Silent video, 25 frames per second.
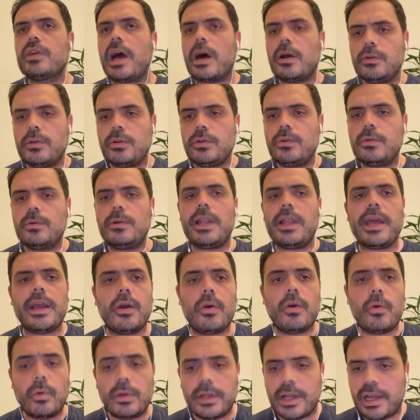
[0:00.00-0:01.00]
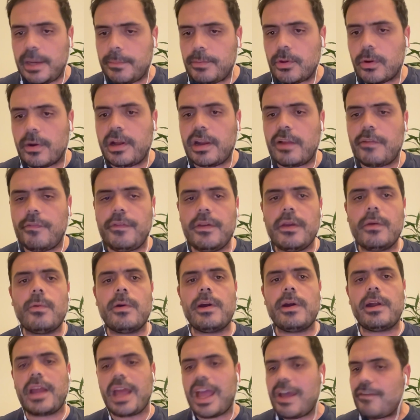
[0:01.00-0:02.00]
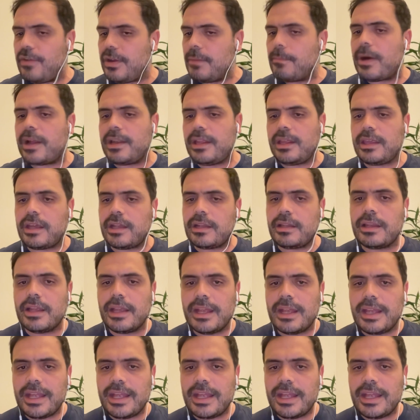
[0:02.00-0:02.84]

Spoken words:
to do like cool cryptography where everybody can